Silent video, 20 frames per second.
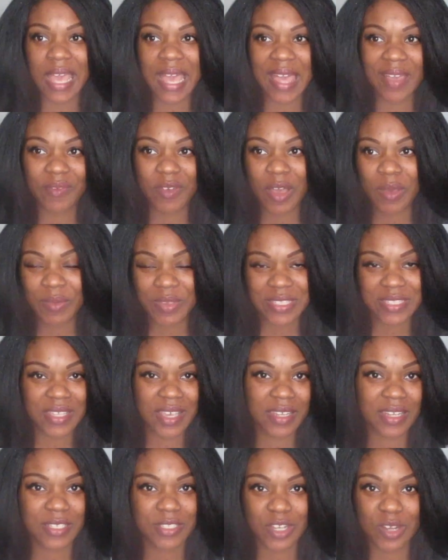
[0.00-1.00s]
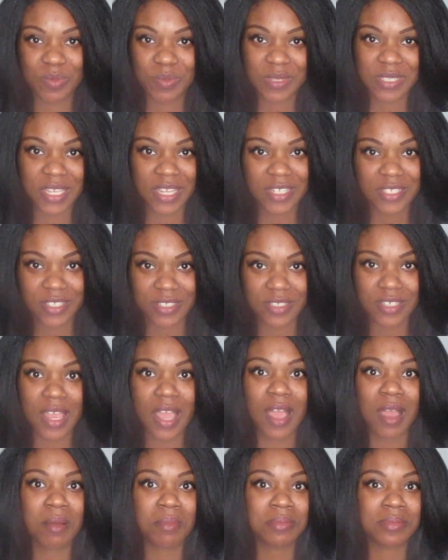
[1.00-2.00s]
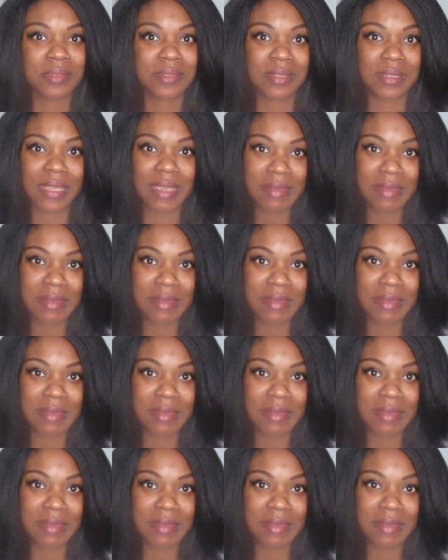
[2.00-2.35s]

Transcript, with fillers: I've always done interpretation jobs